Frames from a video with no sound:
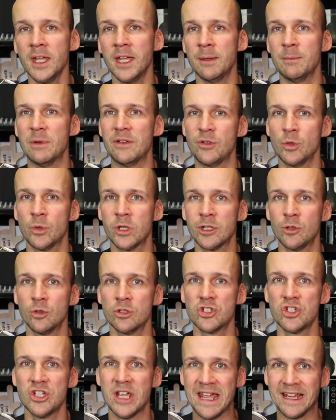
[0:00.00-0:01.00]
Um, if you want to go
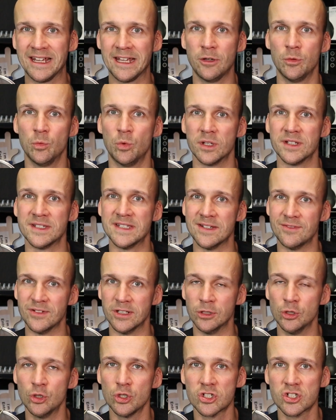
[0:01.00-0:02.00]
and check out what
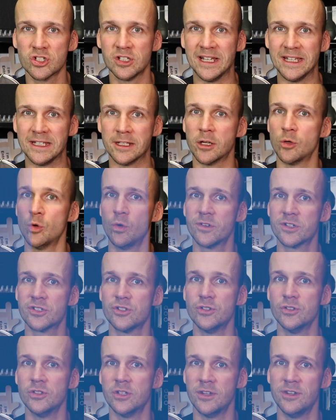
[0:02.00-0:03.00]
Divi looks like, go over
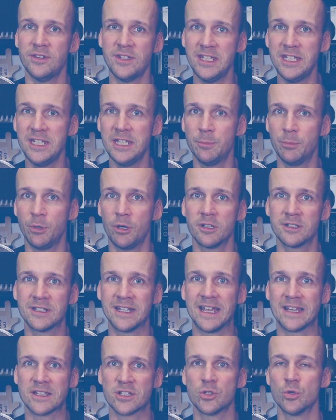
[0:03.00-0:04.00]
to
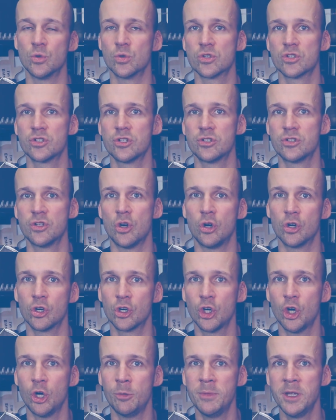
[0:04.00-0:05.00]

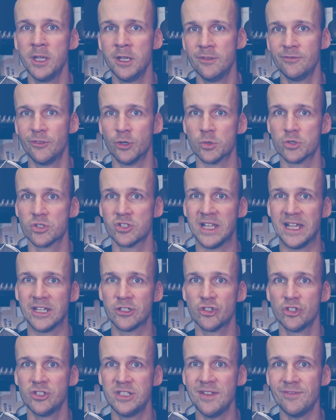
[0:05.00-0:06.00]
thepodcasthost.com forward
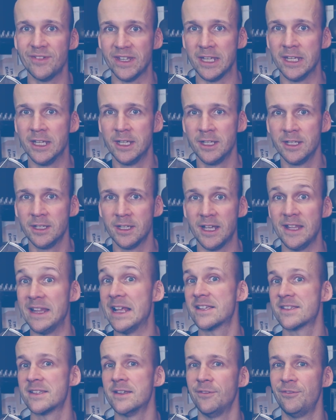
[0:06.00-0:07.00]
slash Divi. Uh,
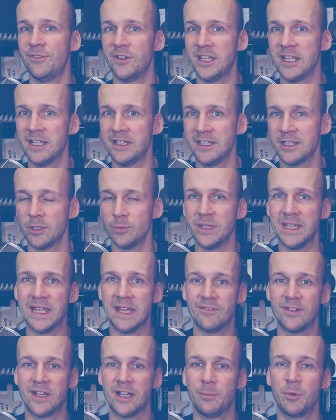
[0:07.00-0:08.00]
that's an affiliate link. We
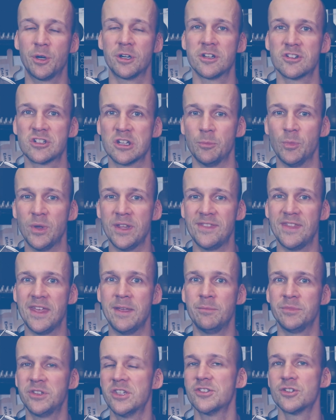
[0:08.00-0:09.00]
have a partnership with
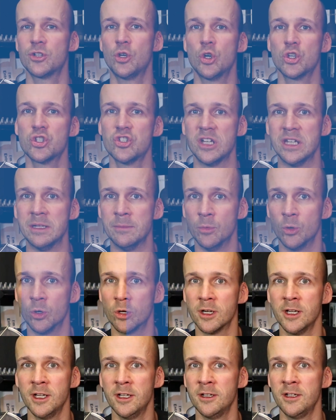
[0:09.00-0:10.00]
them. It doesn't cost you any
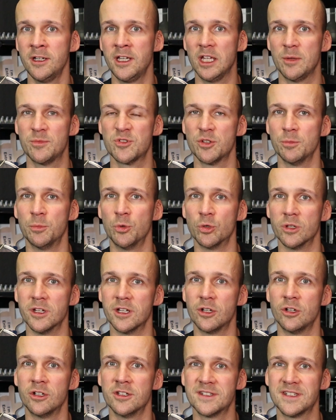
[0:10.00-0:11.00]
more. Helps support
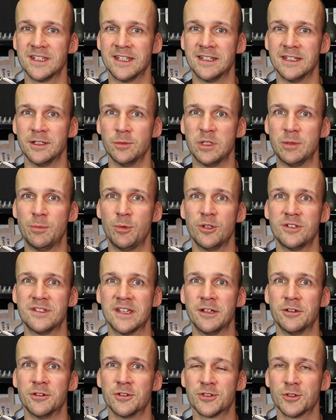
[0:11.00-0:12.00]
the content that we
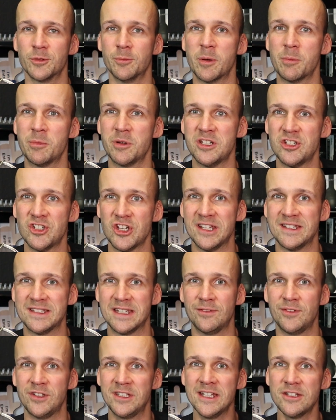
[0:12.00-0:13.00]
put out. So we'd appreciate
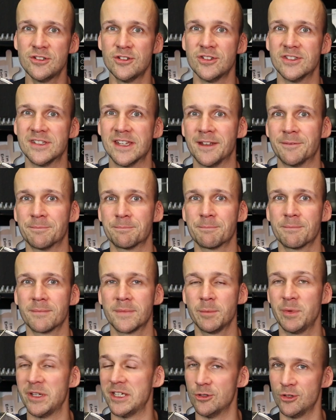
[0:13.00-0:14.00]
it if you did use that,
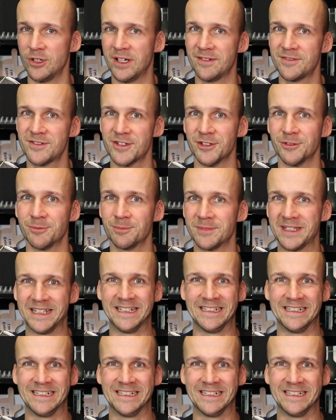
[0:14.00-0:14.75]
but you don't have to.